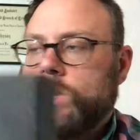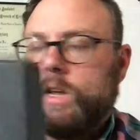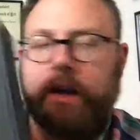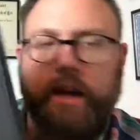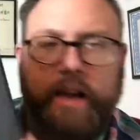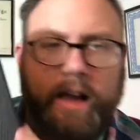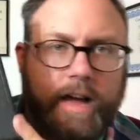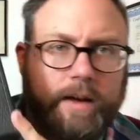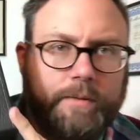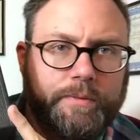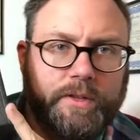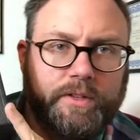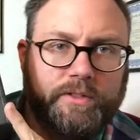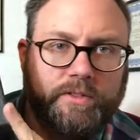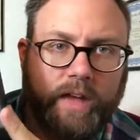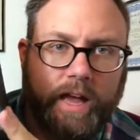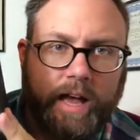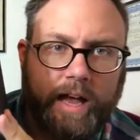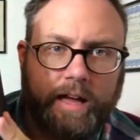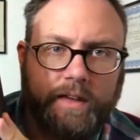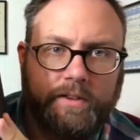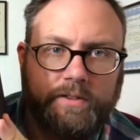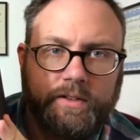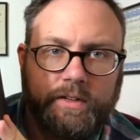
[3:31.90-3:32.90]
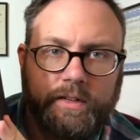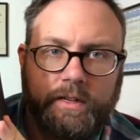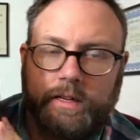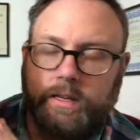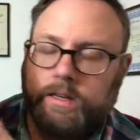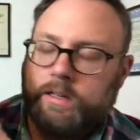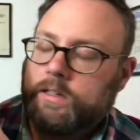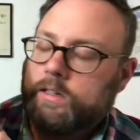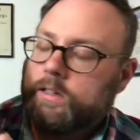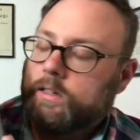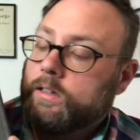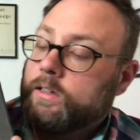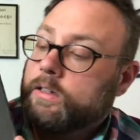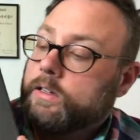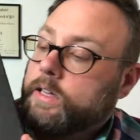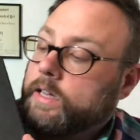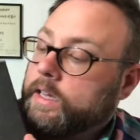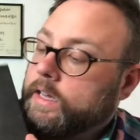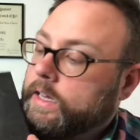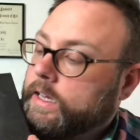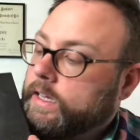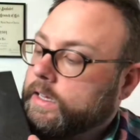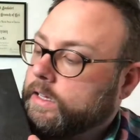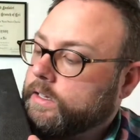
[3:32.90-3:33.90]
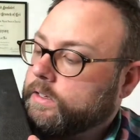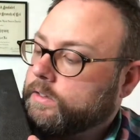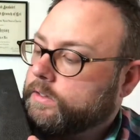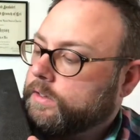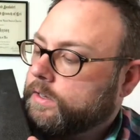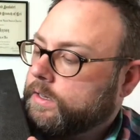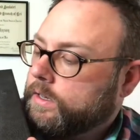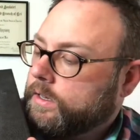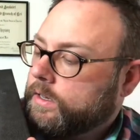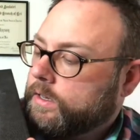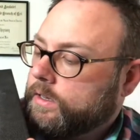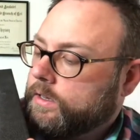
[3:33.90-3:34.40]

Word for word: I have this hat and